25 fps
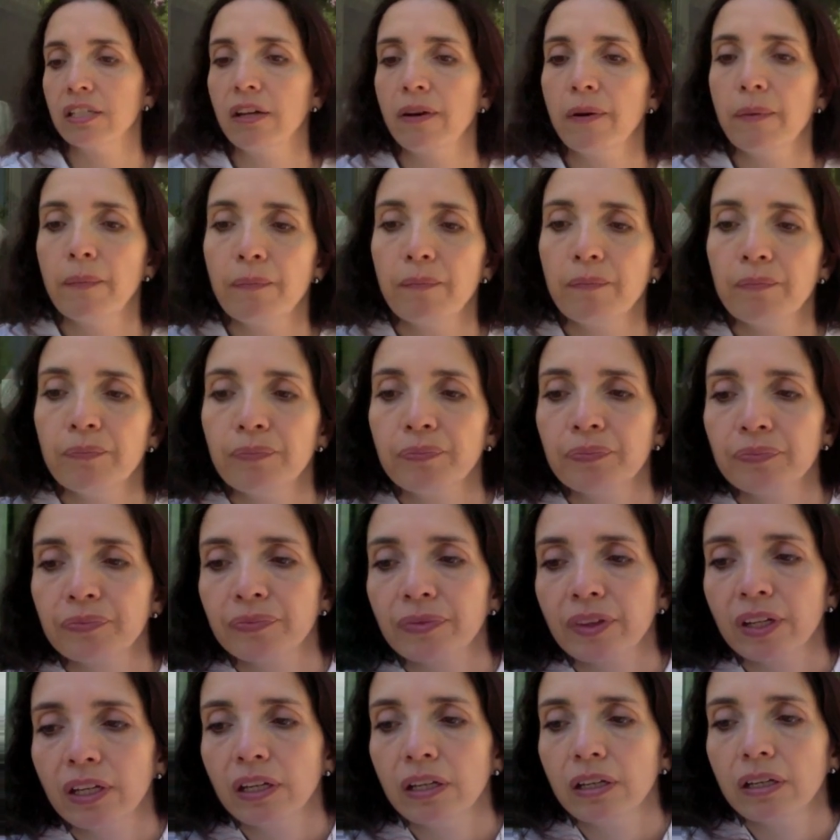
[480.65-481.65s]
um,
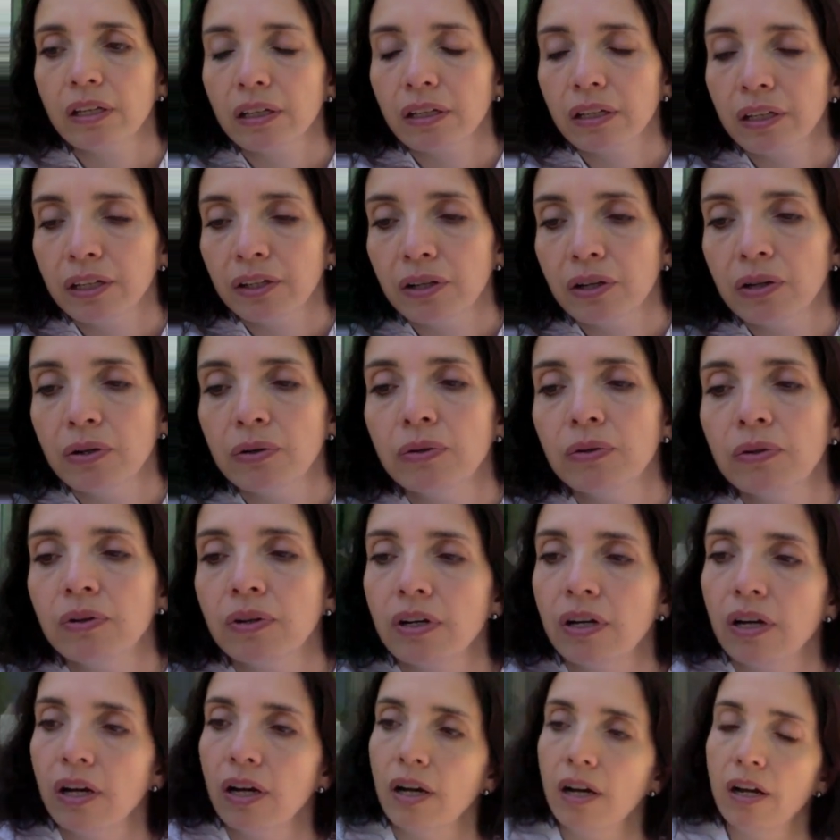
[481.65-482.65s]
you know,
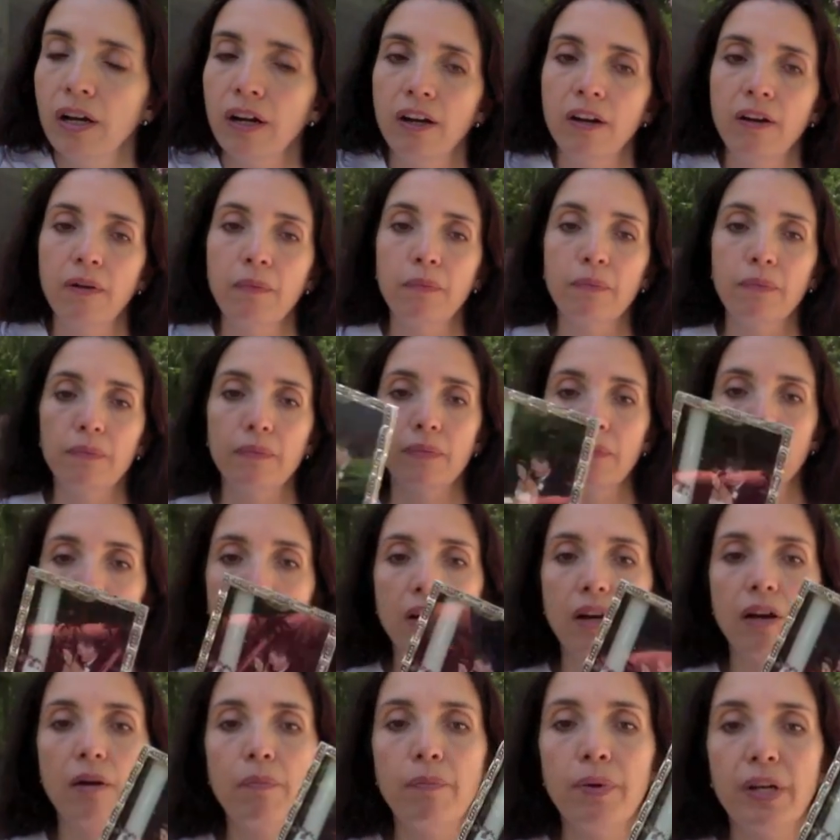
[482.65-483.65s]
Um,
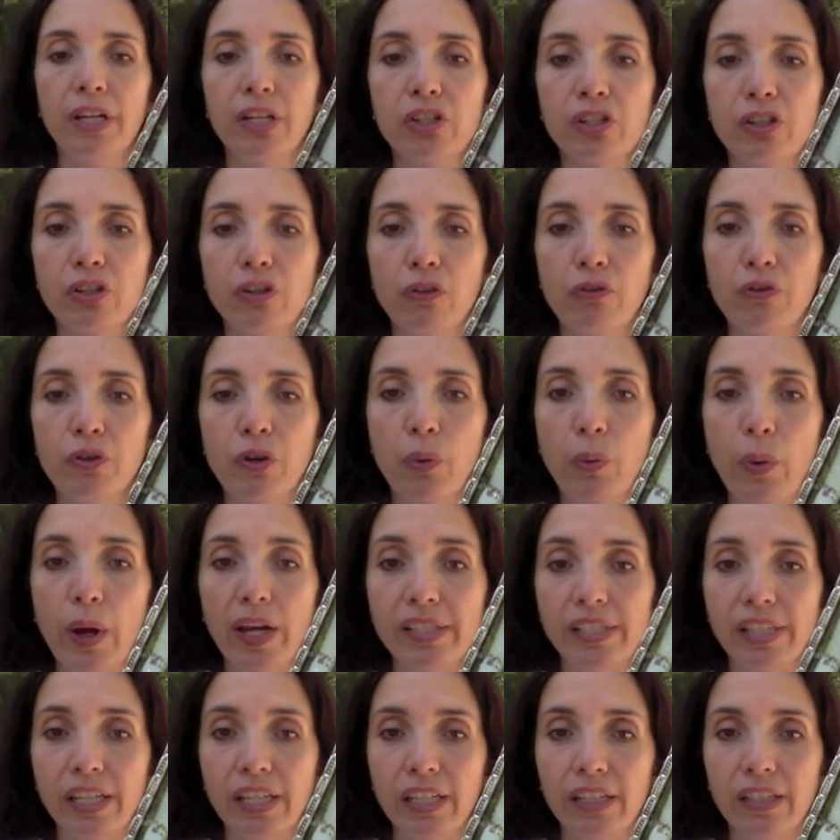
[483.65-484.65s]
a picture of your
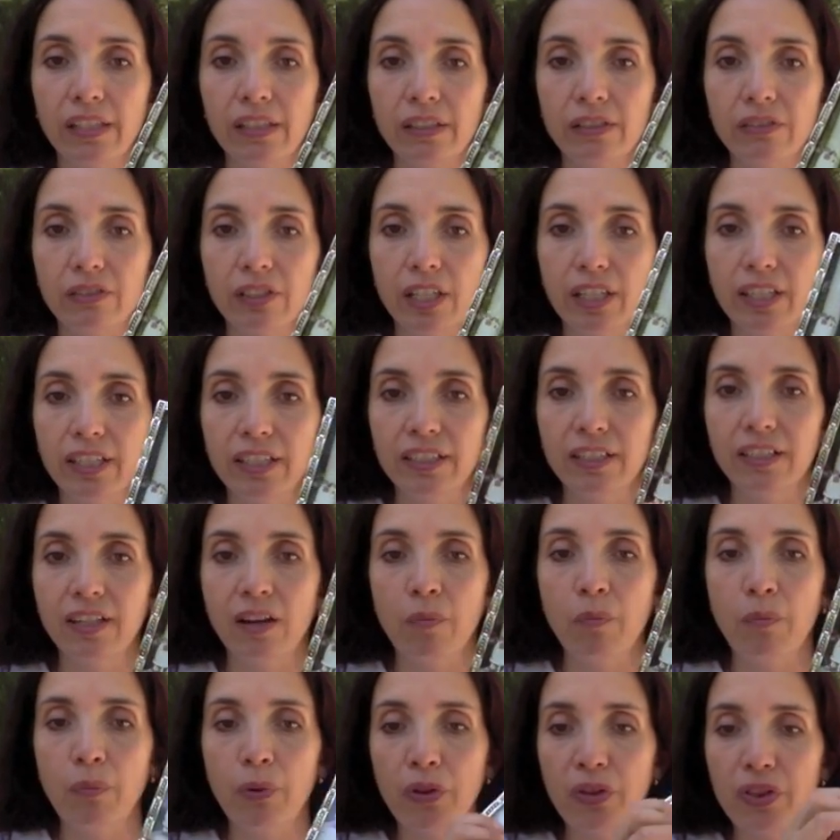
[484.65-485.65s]
wedding, right,
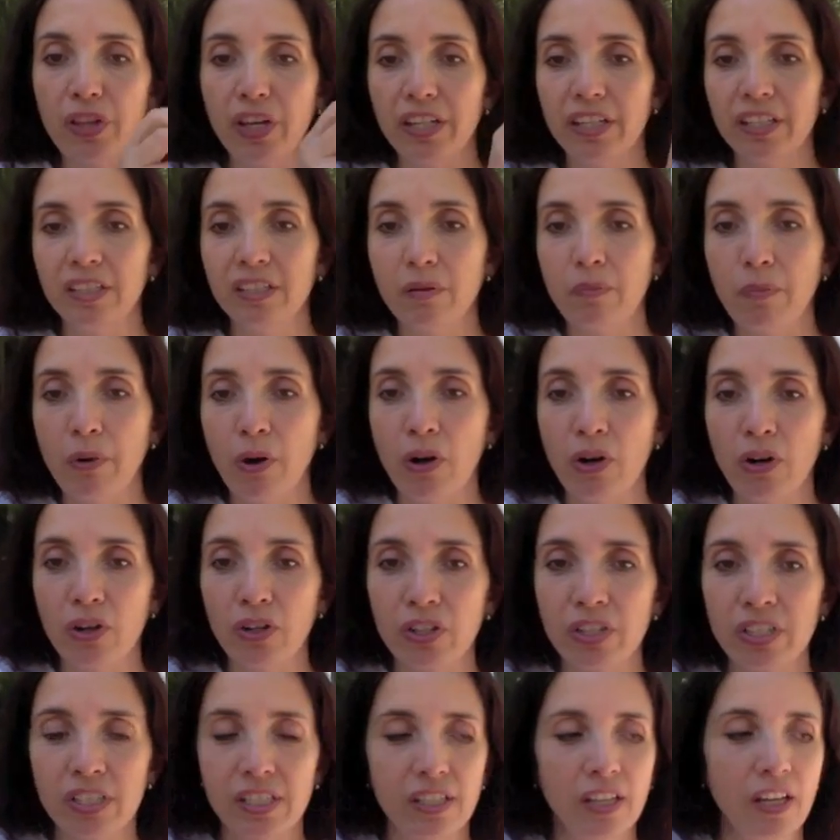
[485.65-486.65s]
and put that in the
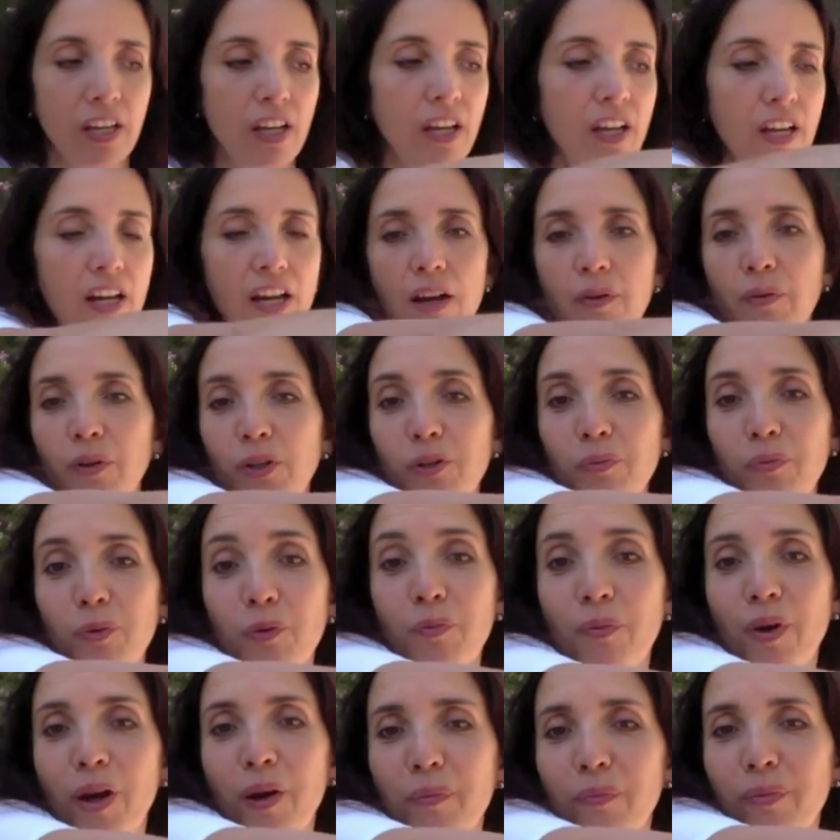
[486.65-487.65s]
box. I'm going to
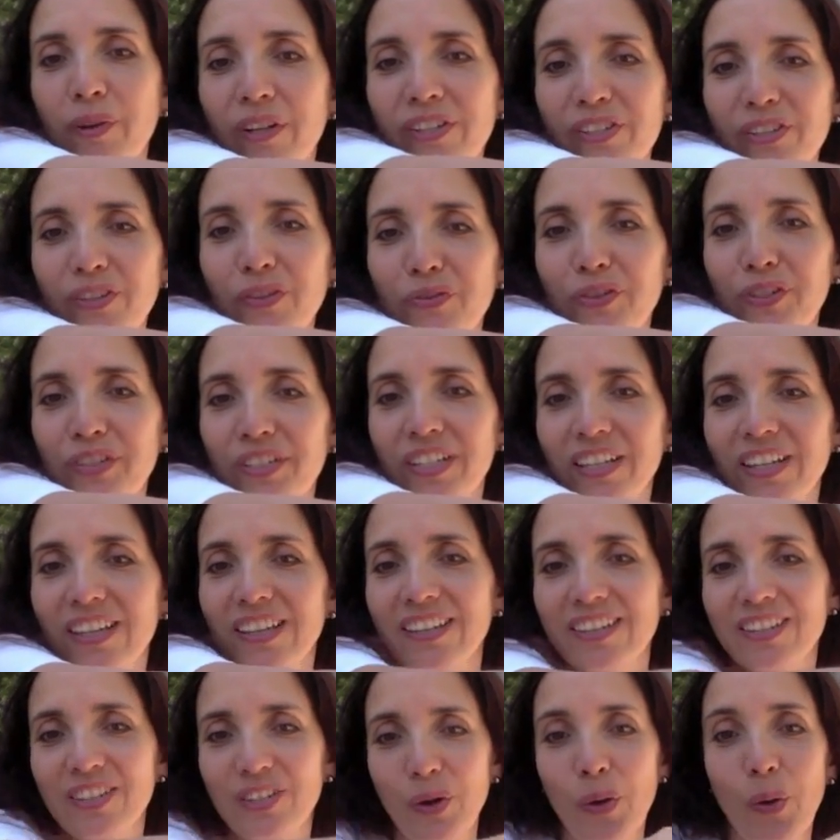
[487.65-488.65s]
put mine because obviously
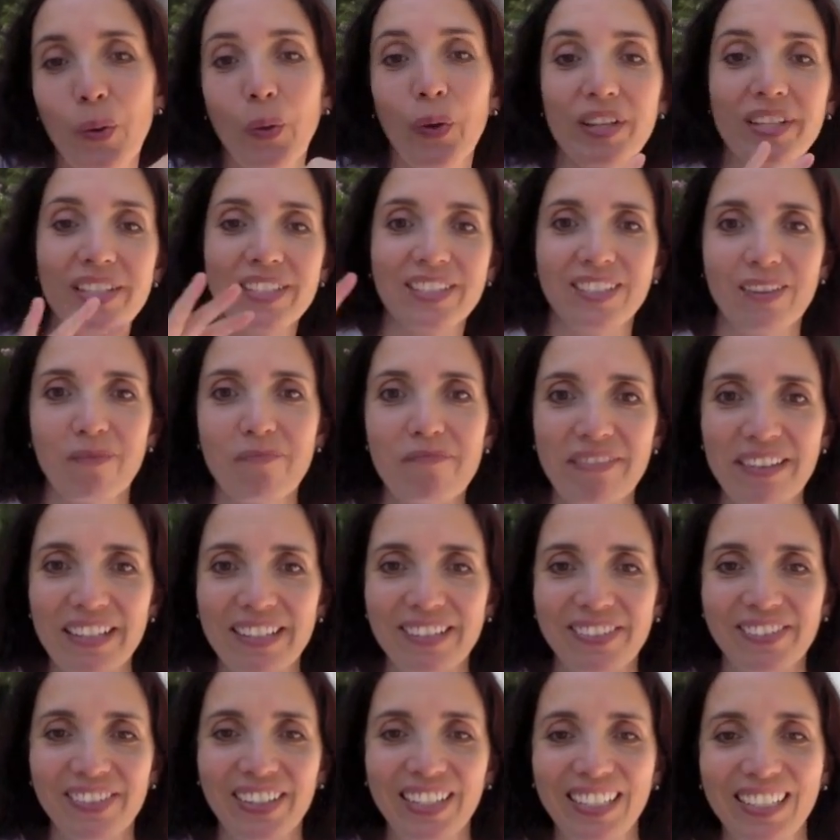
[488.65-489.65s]
there's always
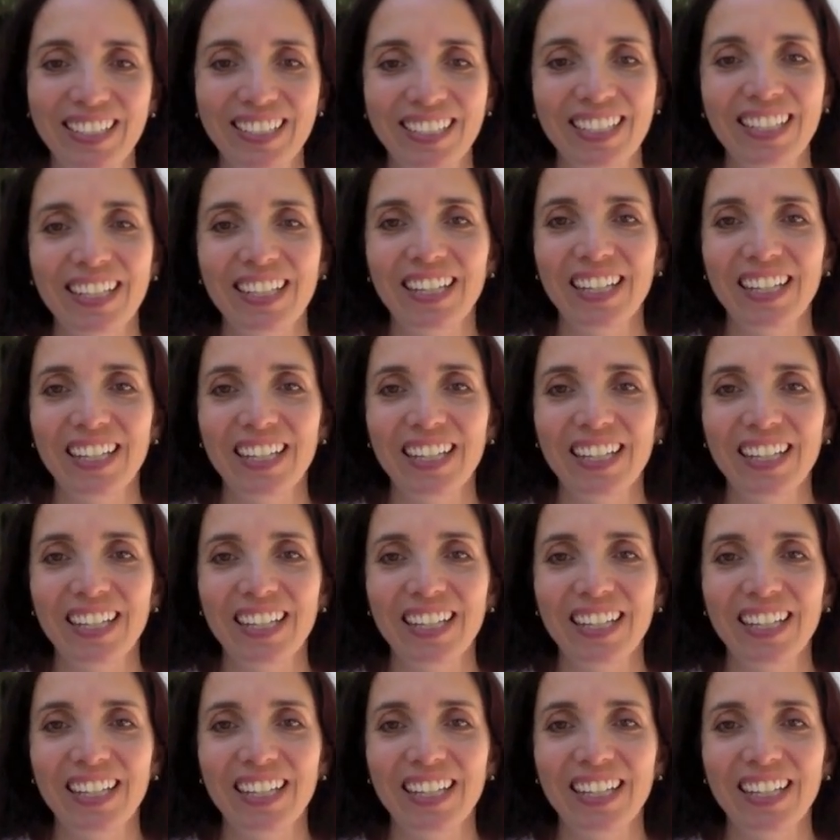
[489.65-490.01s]
something, right?